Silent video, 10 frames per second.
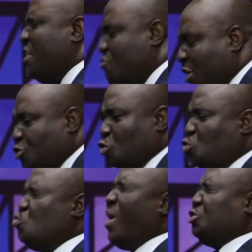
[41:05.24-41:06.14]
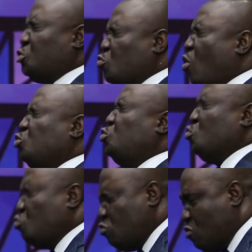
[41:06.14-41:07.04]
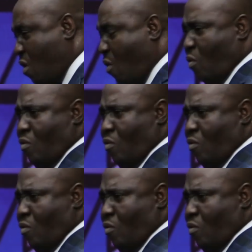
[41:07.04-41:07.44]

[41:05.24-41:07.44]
direction, you are sure you know.